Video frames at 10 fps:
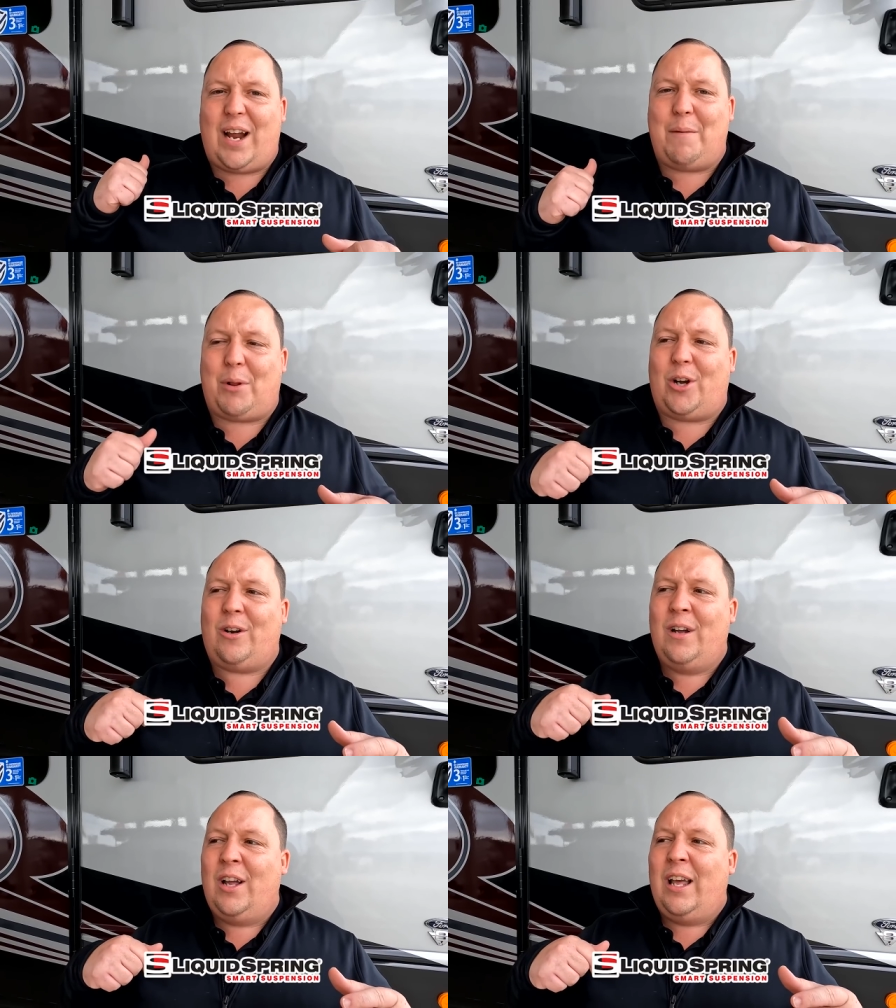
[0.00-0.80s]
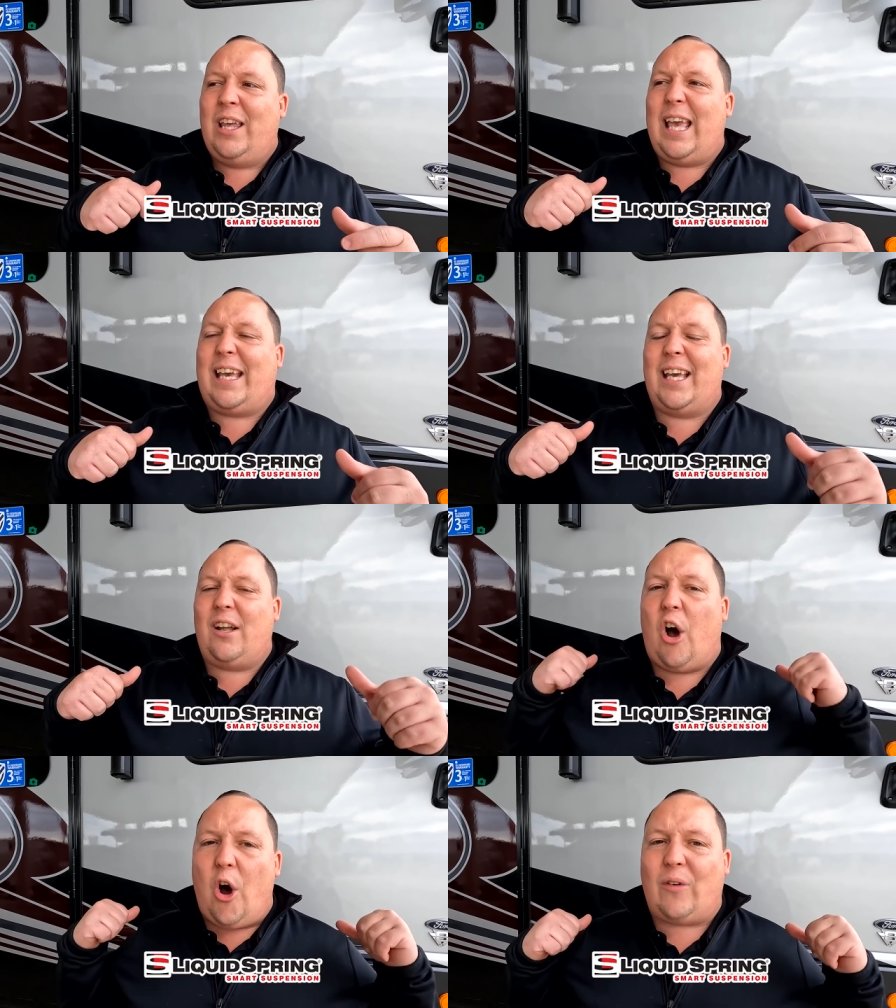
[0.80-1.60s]
Rambler, it can
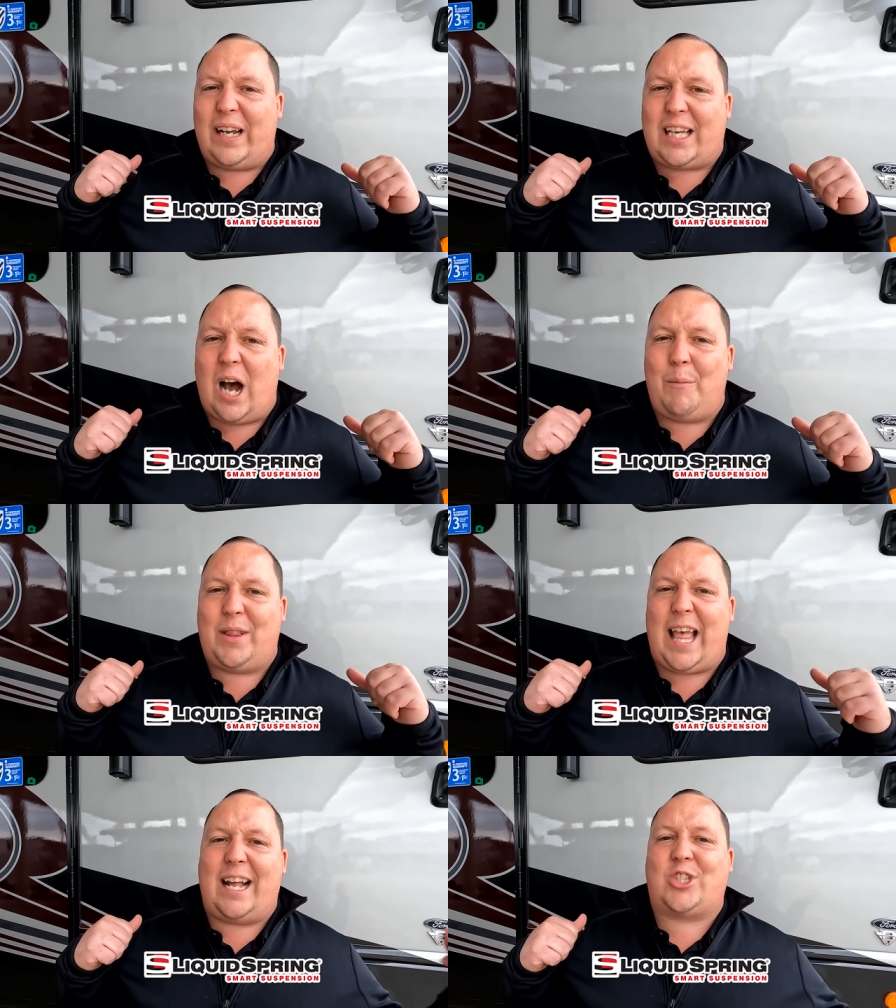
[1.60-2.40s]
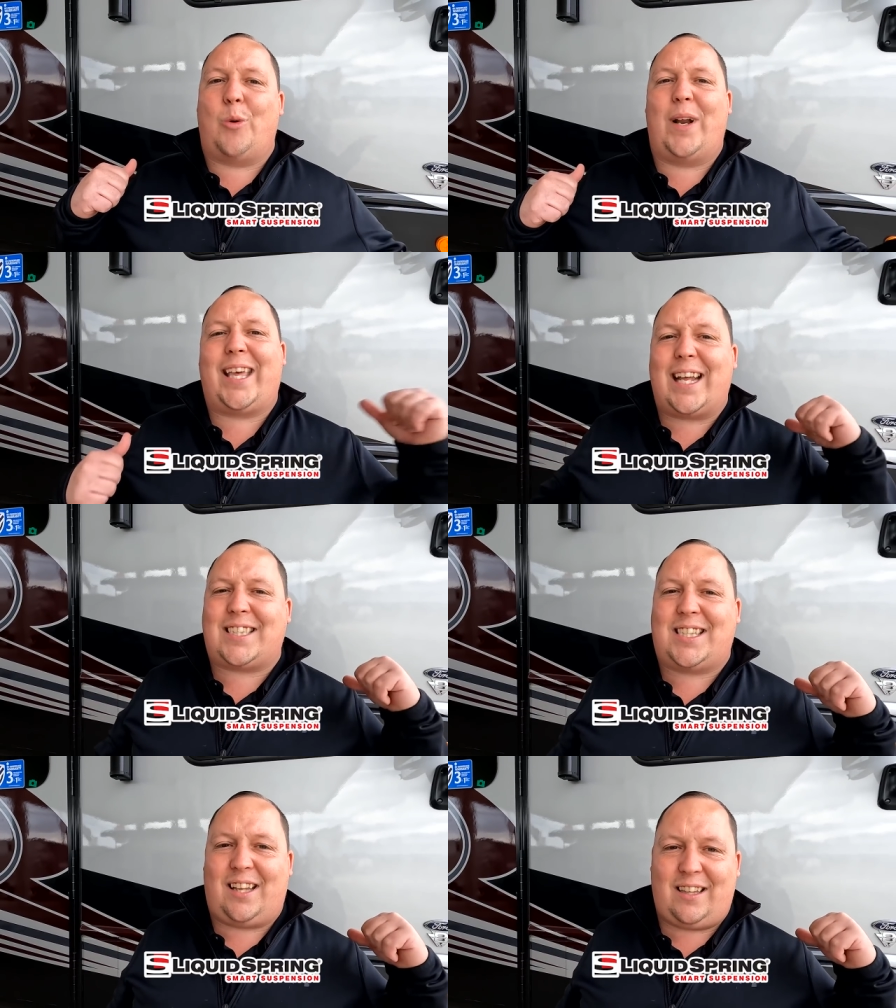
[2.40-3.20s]
already come with that. So when it
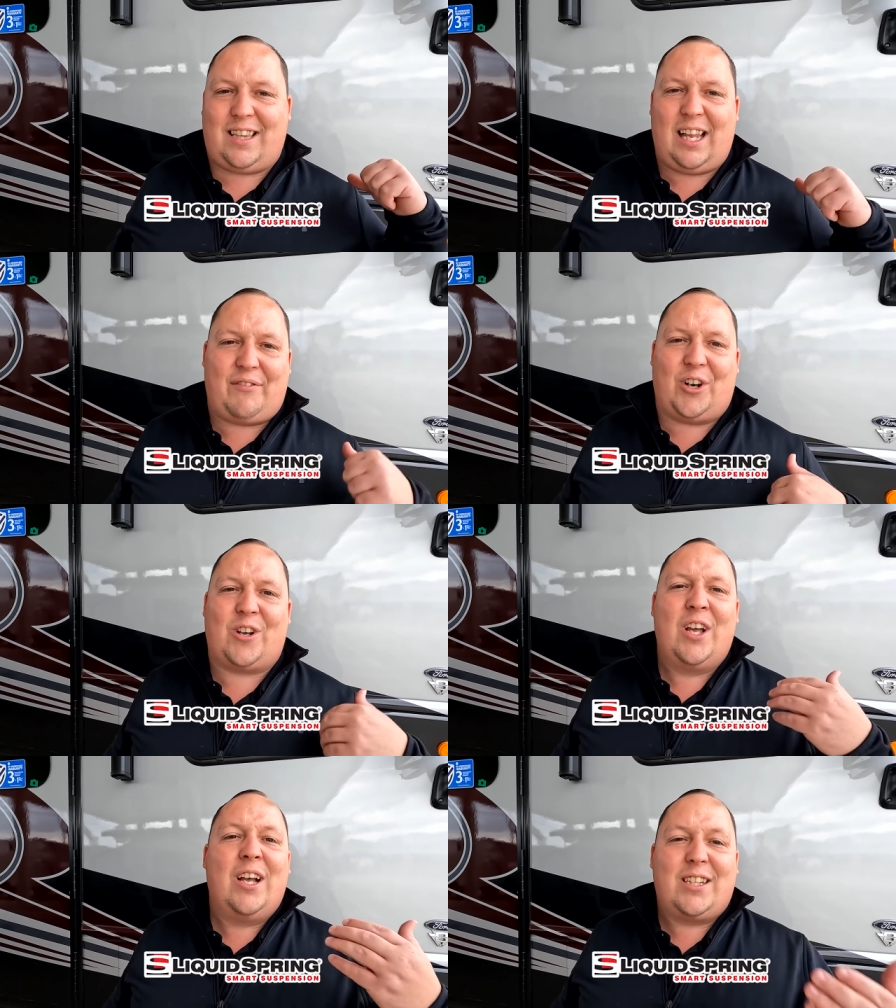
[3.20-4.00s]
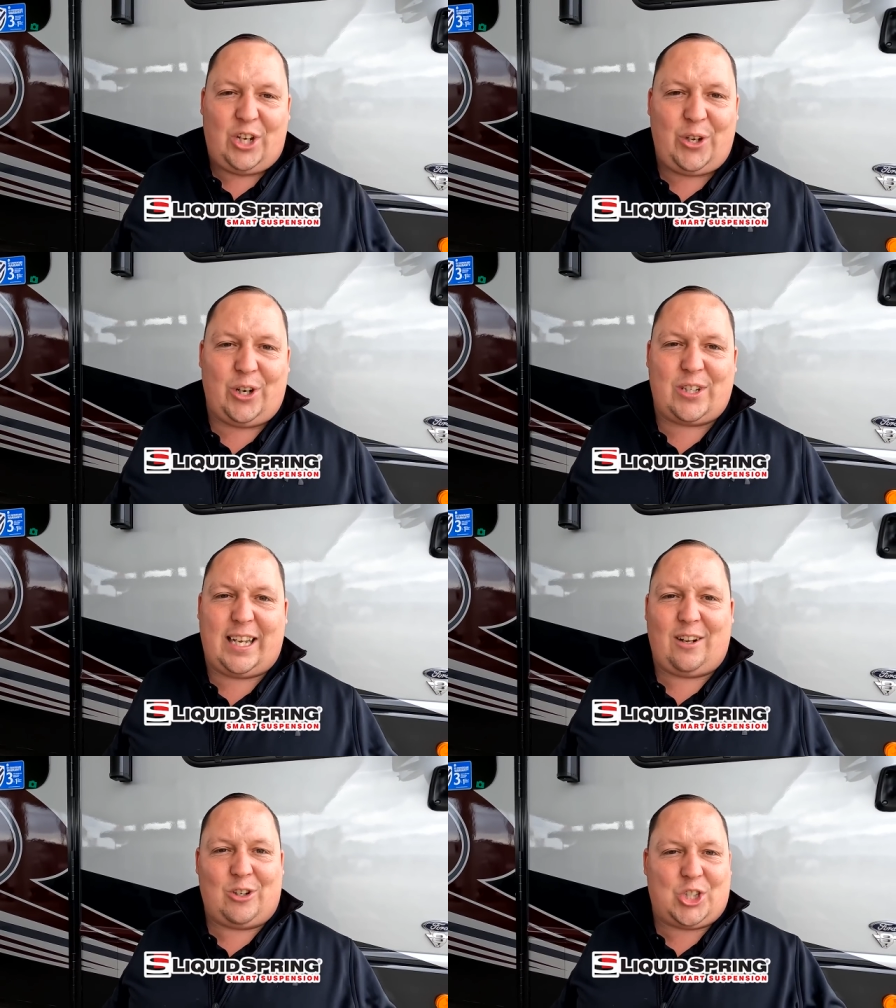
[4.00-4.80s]
gets del delivered to your
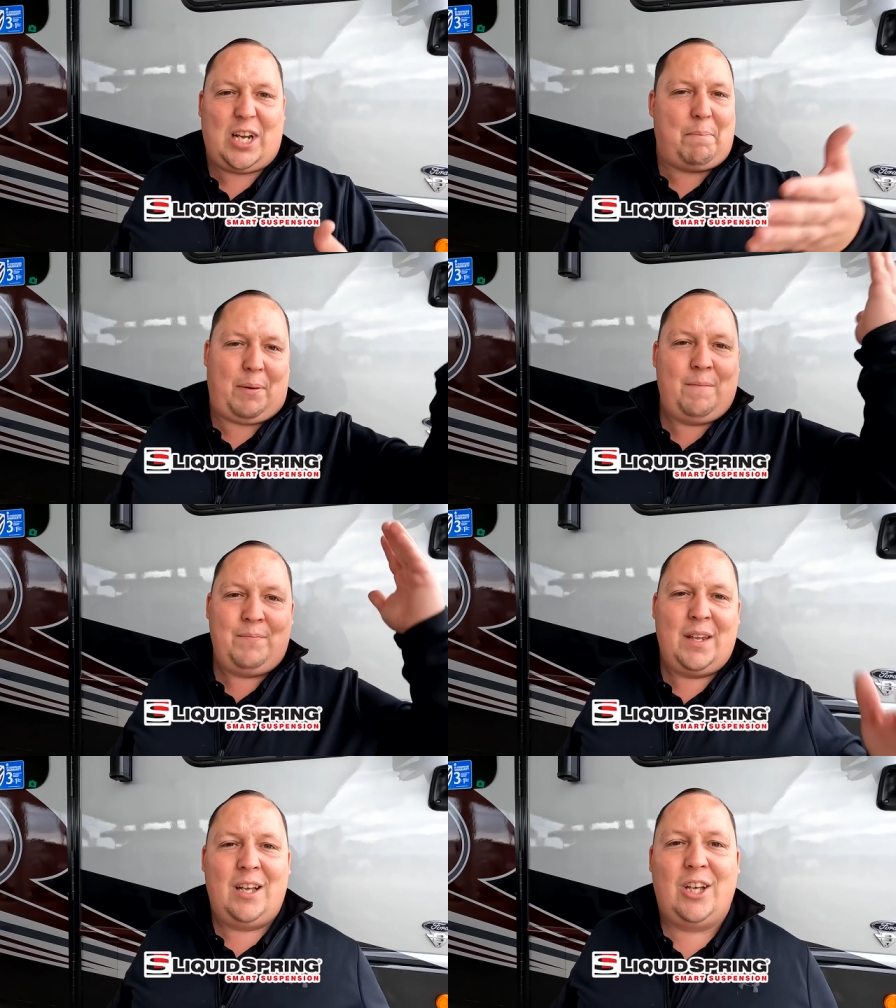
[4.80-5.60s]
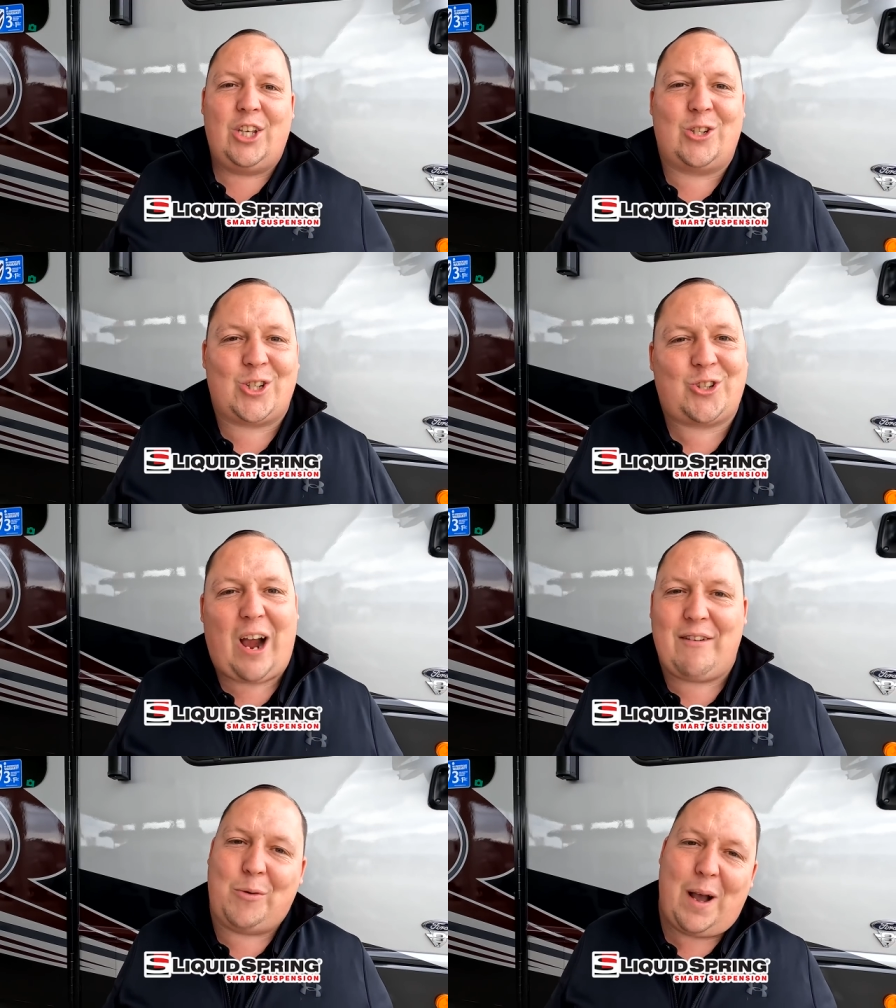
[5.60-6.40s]
dealership, you just
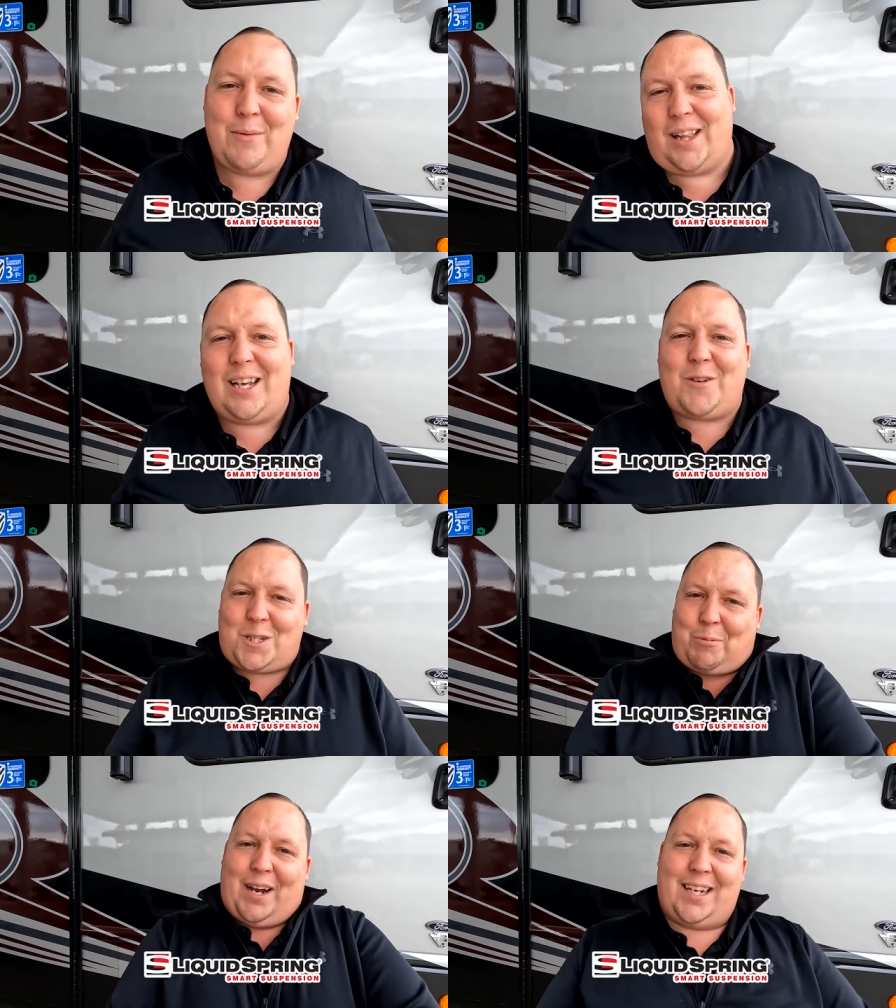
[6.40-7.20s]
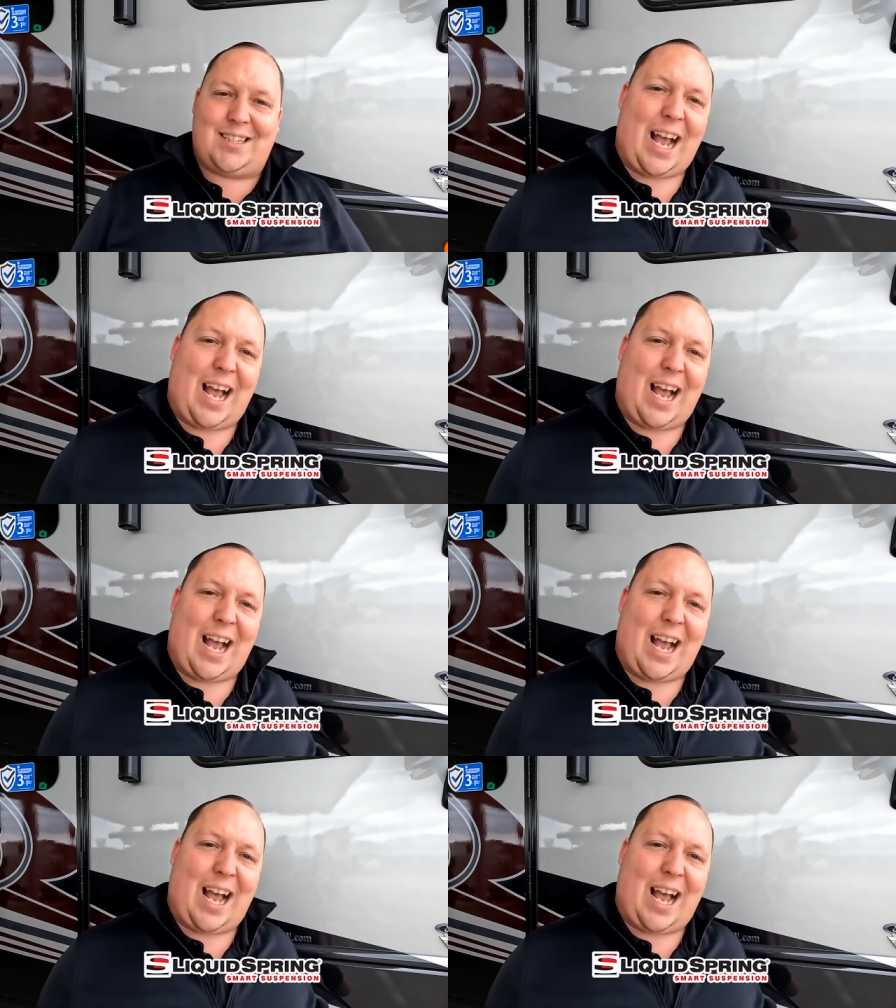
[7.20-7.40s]
drive away with the liquid springs.